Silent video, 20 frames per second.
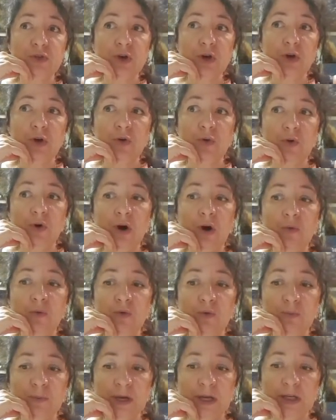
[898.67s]
so
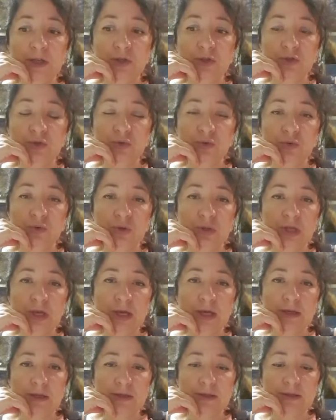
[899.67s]
I will make
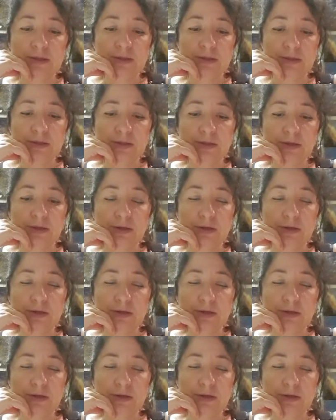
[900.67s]
sure that